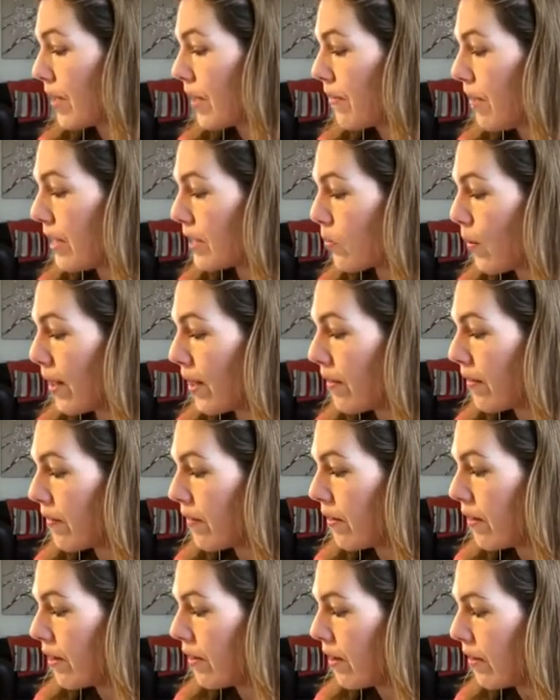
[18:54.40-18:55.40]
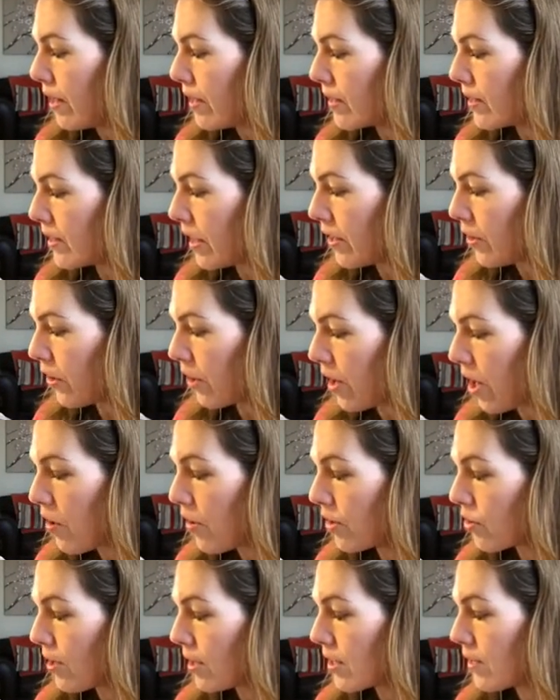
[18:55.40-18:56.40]
you can
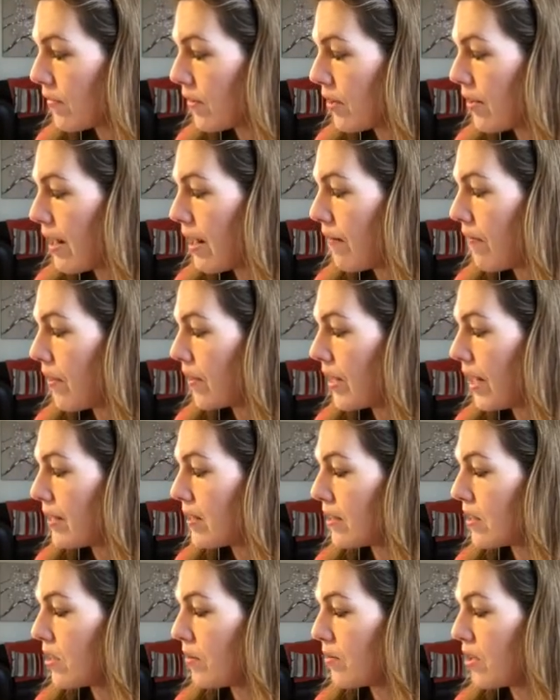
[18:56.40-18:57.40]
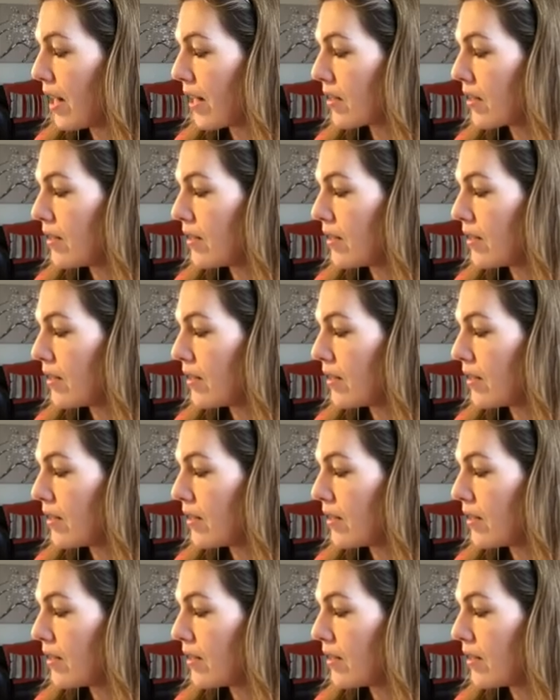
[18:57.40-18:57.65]
only transfer it if the data subject